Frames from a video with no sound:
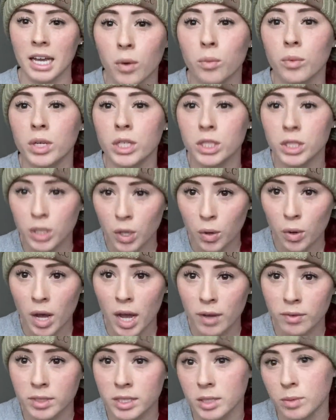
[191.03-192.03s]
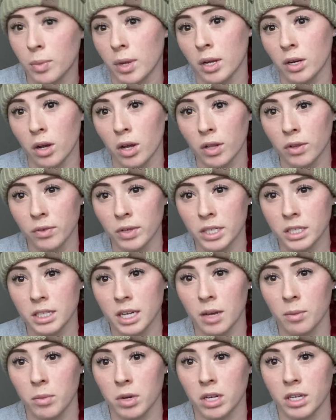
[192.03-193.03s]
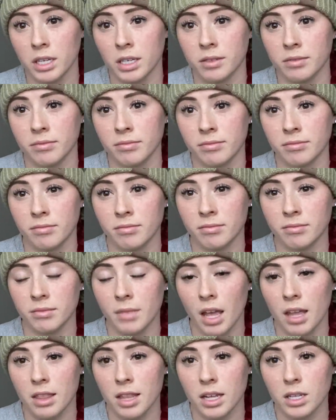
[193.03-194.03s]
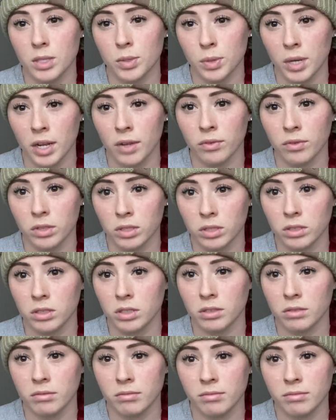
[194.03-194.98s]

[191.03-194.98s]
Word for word: We don't have to spend all of our time on it. And that's what I've learned.